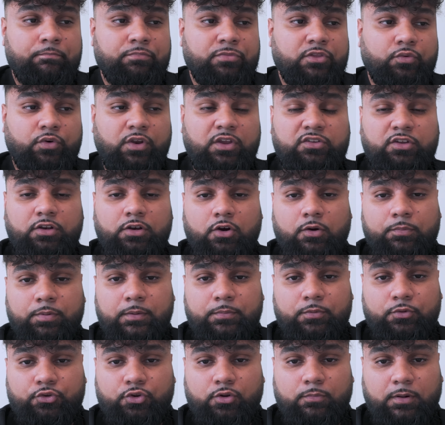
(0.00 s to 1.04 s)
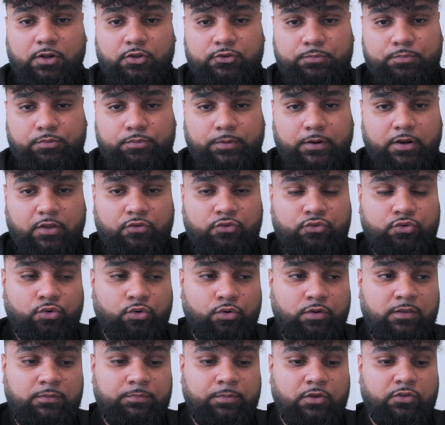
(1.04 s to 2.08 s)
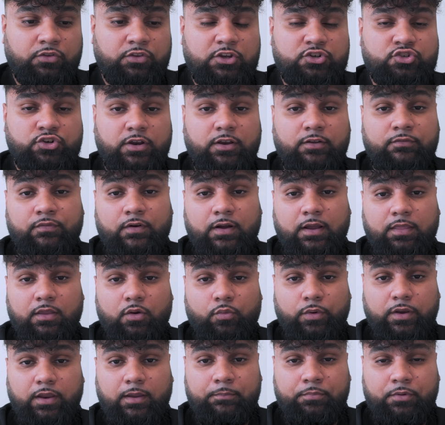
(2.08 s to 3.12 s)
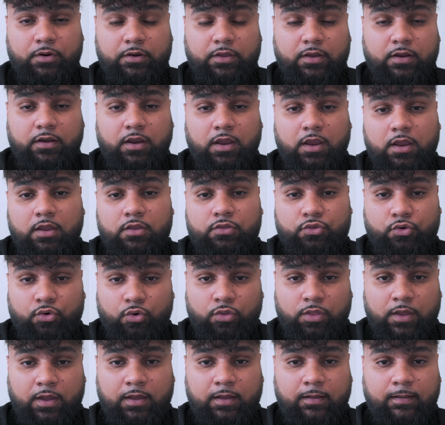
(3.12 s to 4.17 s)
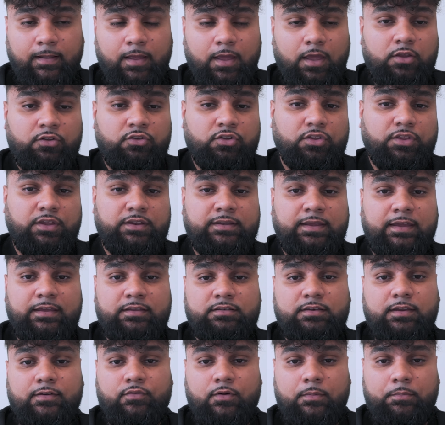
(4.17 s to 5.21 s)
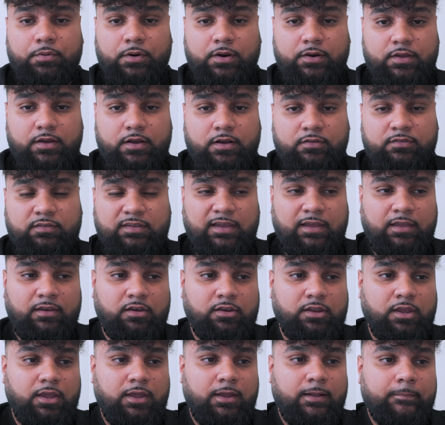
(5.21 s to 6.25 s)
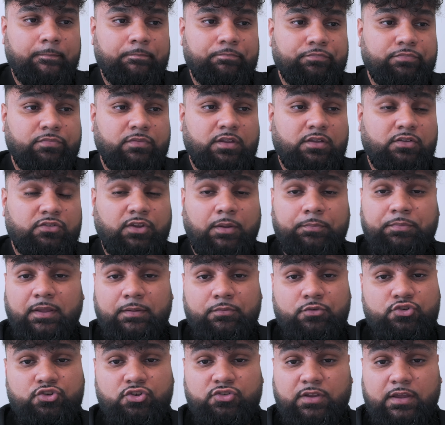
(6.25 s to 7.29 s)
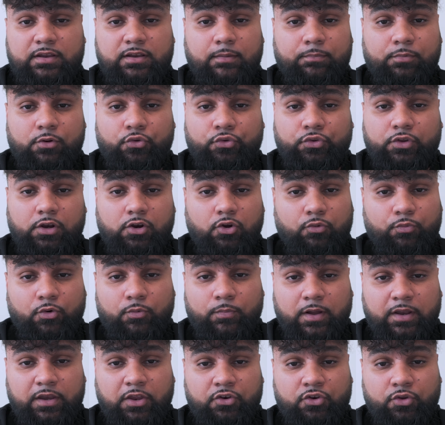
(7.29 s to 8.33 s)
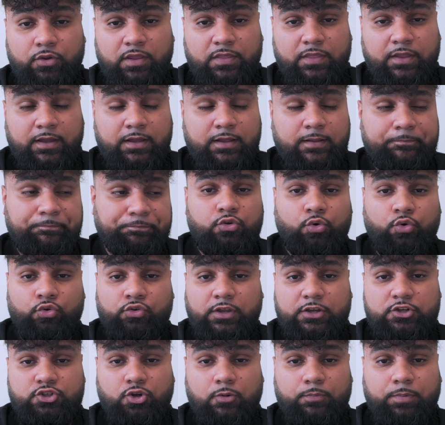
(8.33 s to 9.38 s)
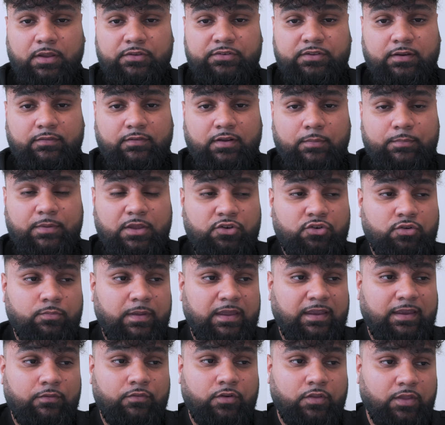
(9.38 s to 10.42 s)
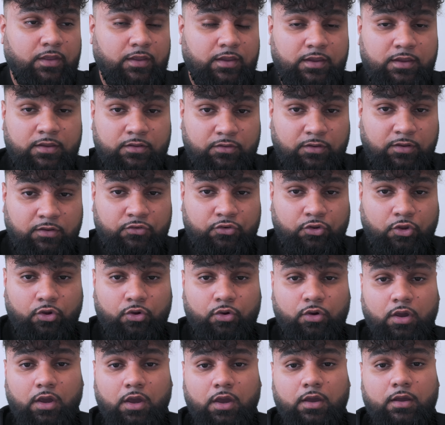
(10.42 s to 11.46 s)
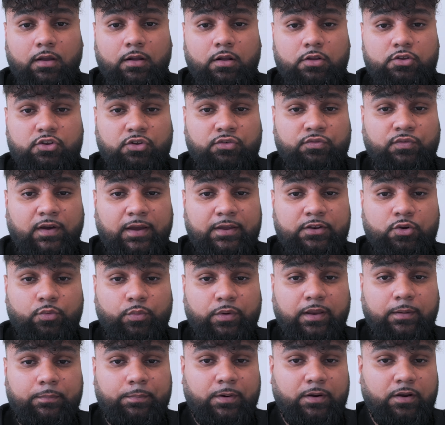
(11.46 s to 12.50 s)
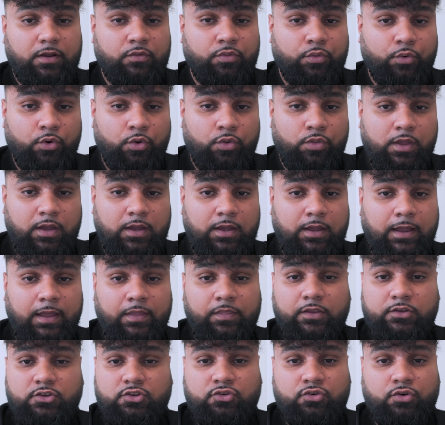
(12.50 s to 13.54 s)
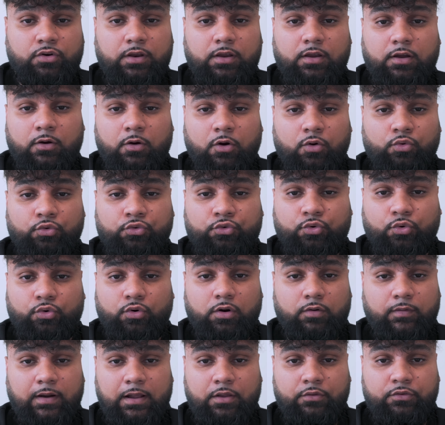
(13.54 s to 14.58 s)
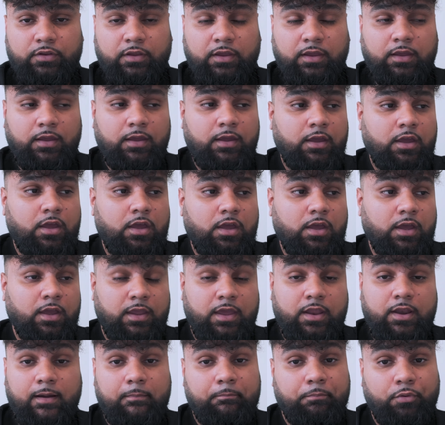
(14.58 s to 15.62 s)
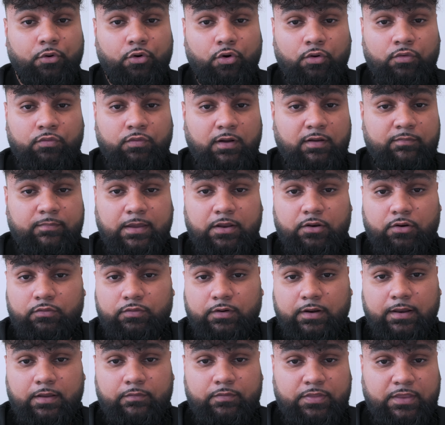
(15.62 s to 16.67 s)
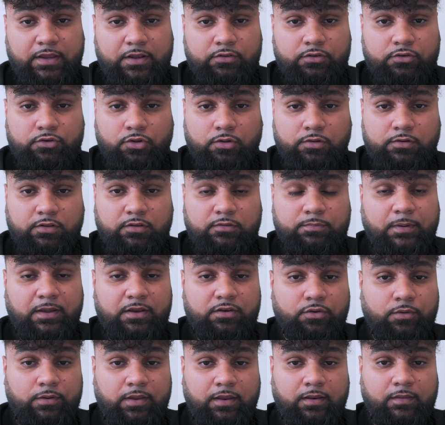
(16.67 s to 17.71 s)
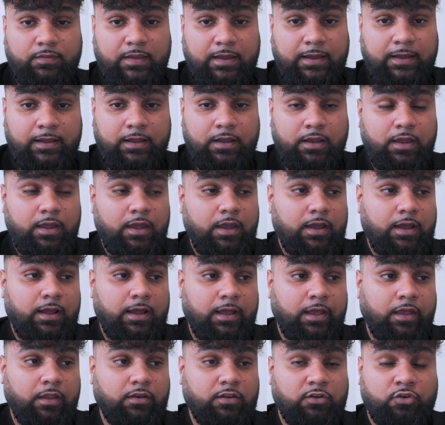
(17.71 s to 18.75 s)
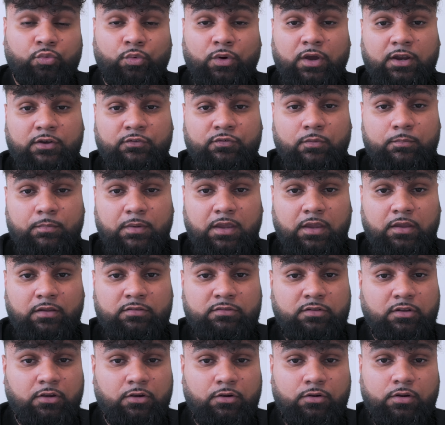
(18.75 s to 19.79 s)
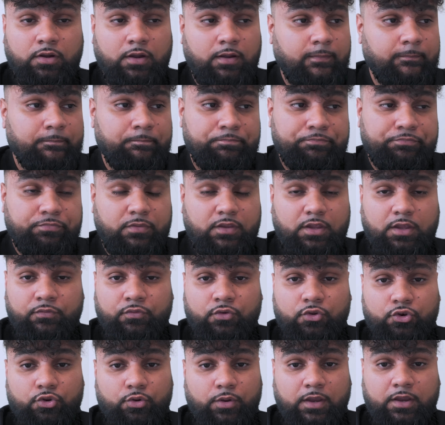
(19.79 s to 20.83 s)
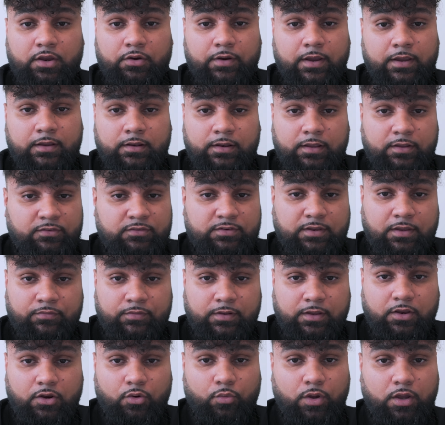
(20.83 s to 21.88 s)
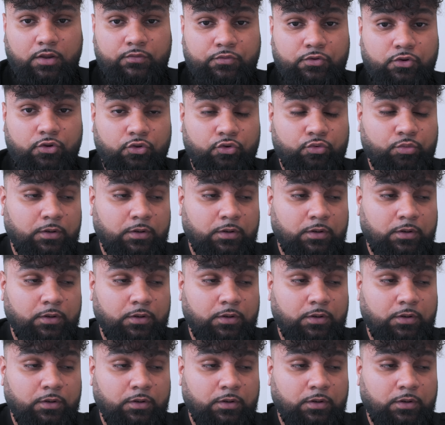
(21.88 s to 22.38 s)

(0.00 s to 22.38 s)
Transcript: The reason a lot of people do multiple product store is because they're trying to find their winning product through that. So they test different products, and sometimes you just end up losing a lot more money doing that. Tools like ShopHunter have come in to make everything easy. So just find your winning product through that and then just create a whole store around it. Again, I'm proof. I made over $11,000 by doing that, and it's worked for me. So if you do it correctly, it's definitely going to work for you as